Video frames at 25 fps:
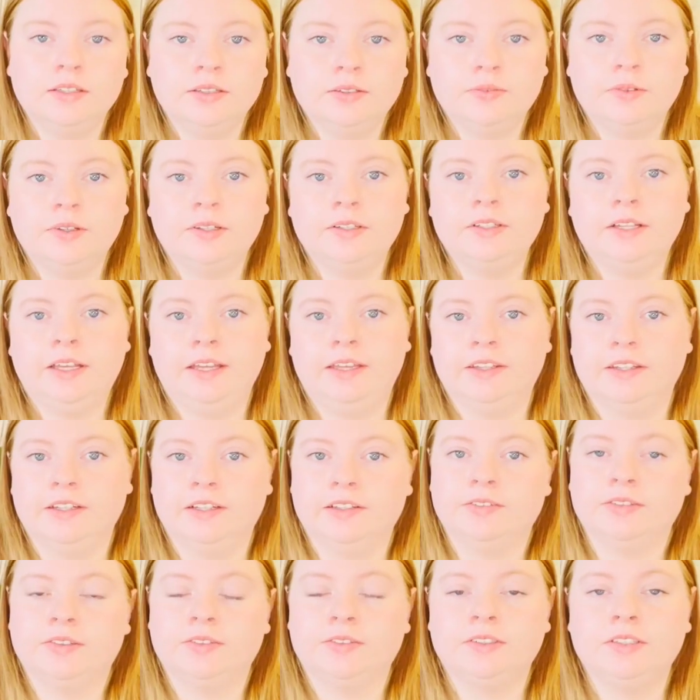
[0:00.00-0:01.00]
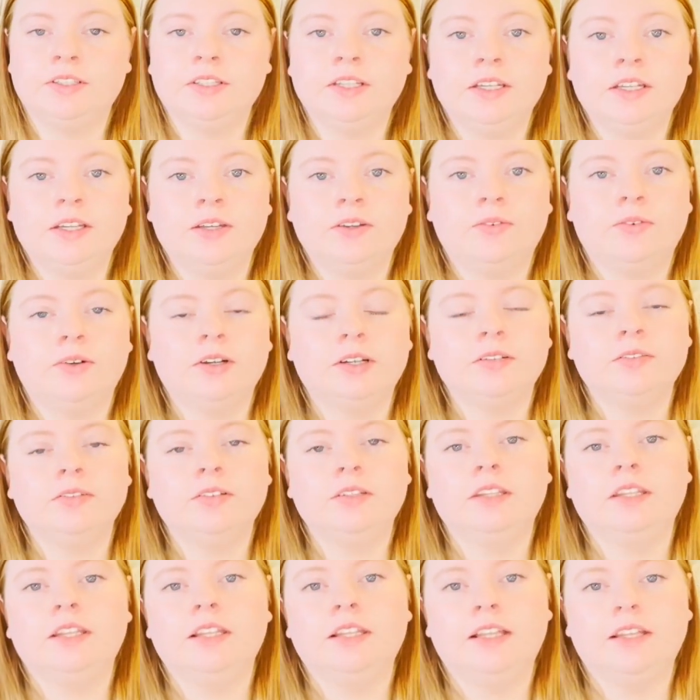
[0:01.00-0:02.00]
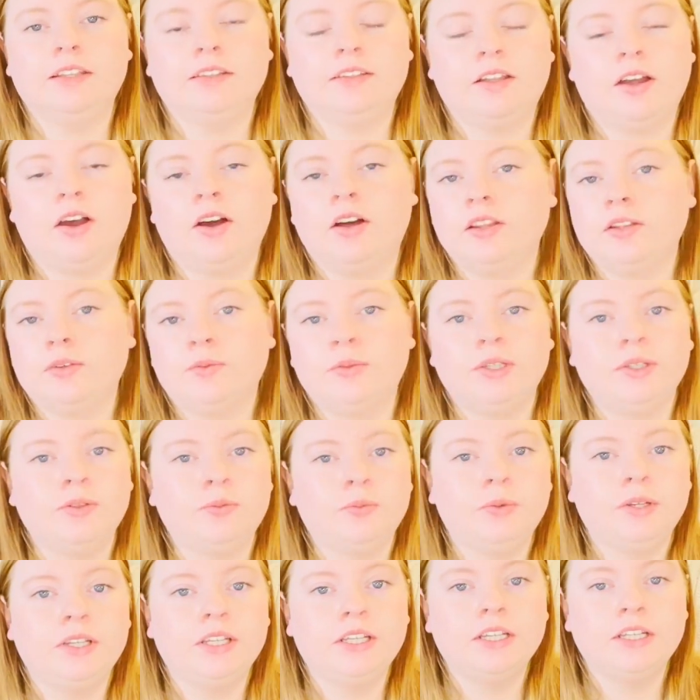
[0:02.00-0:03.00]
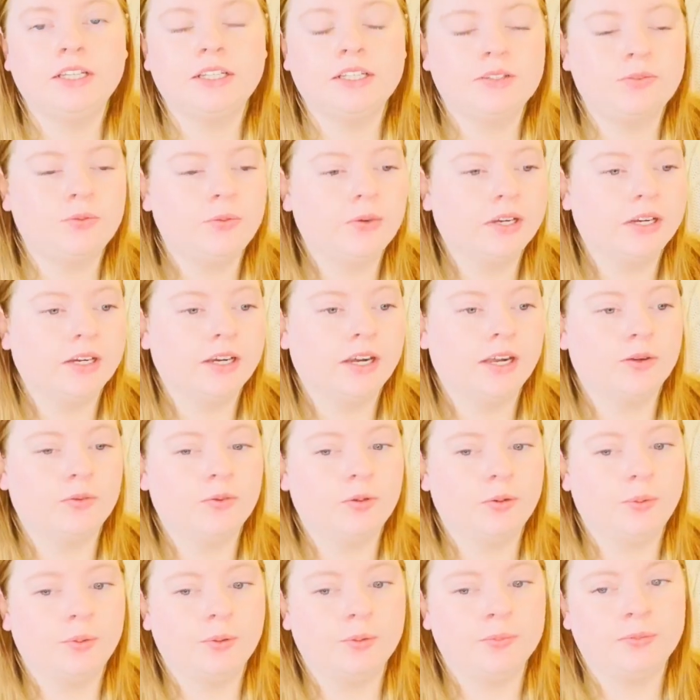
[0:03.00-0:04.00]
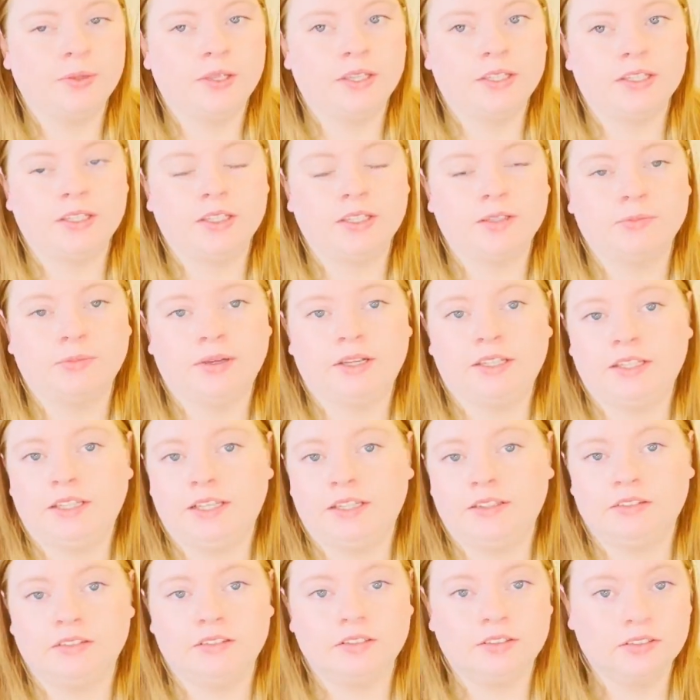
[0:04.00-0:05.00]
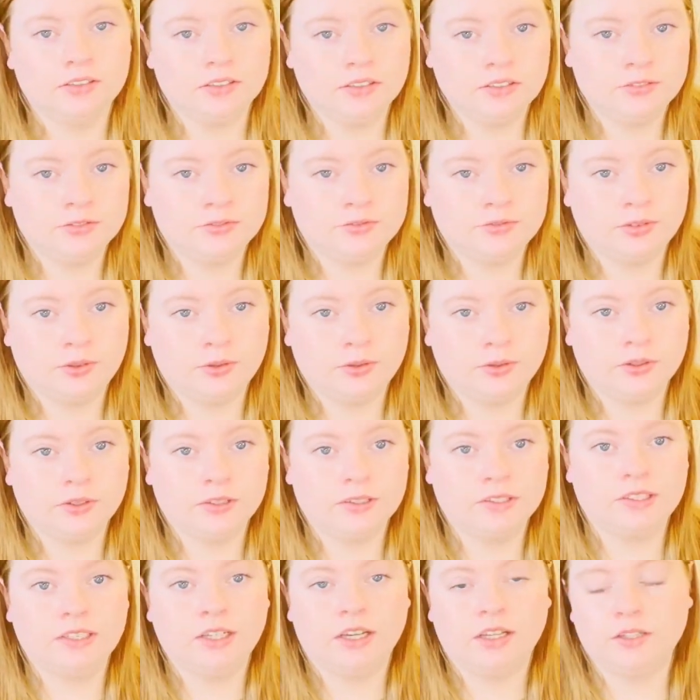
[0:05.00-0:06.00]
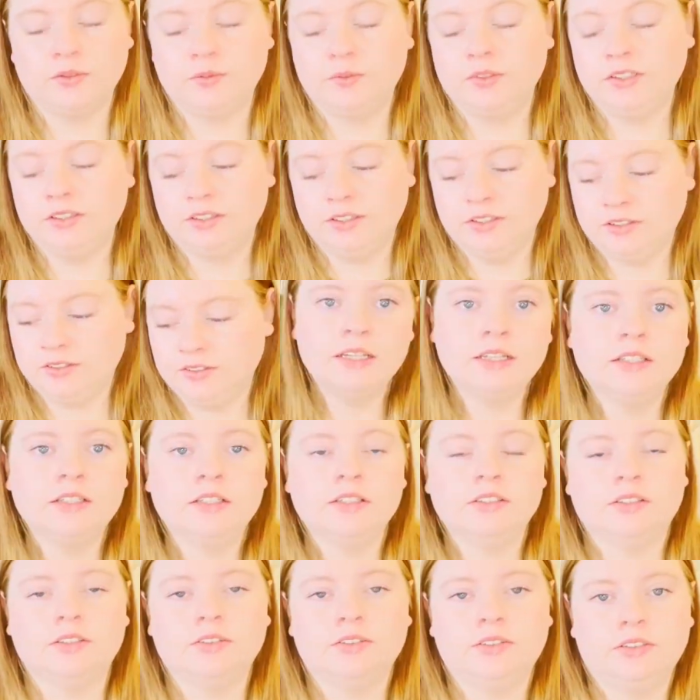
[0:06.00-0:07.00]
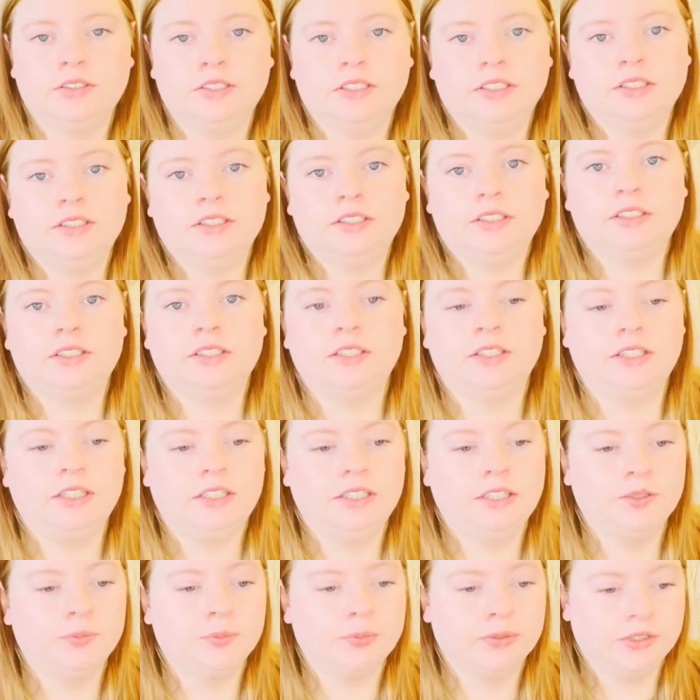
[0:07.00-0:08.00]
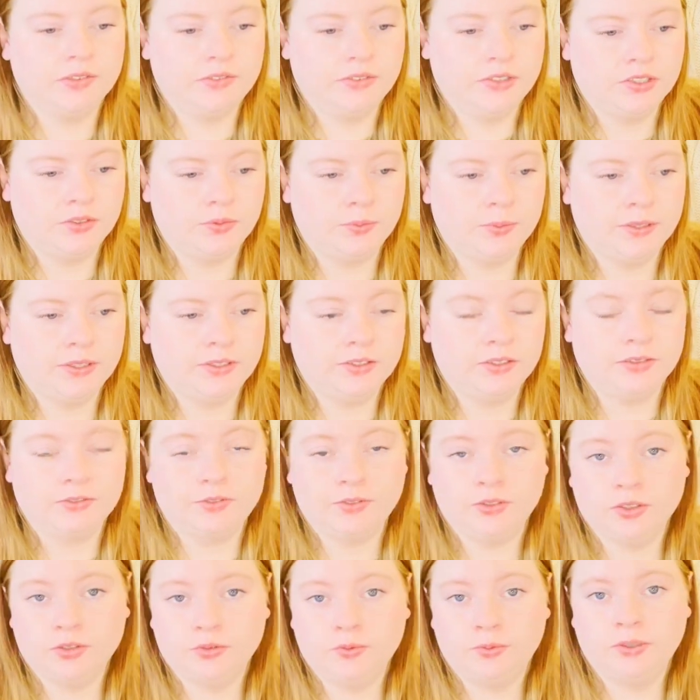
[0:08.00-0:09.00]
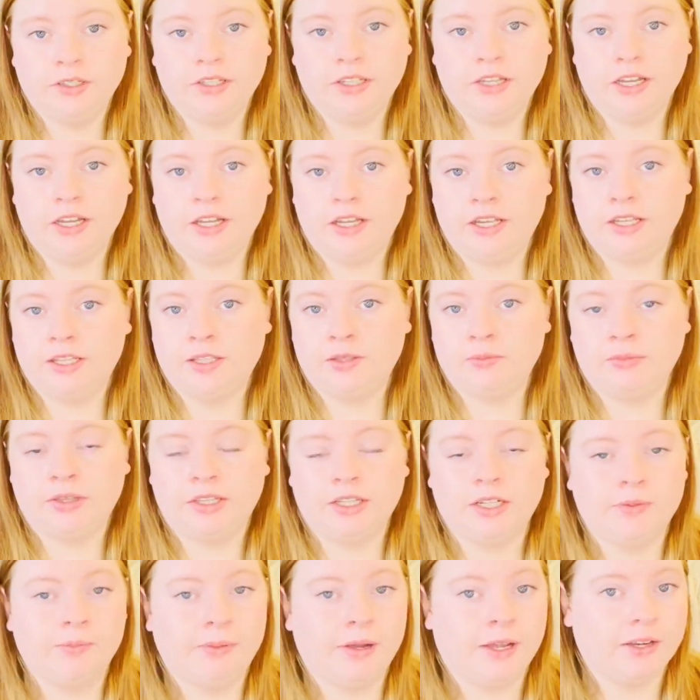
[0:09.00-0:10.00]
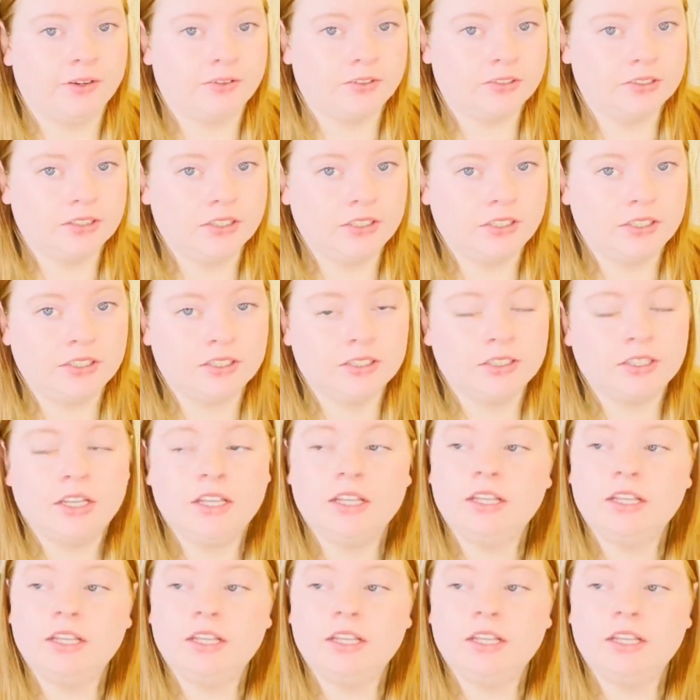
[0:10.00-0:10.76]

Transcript: Well, hey there everyone. Welcome to the last Halloween week where I will be making my last look for the Halloween season. So in the previous weeks, the first week I made a pirate look.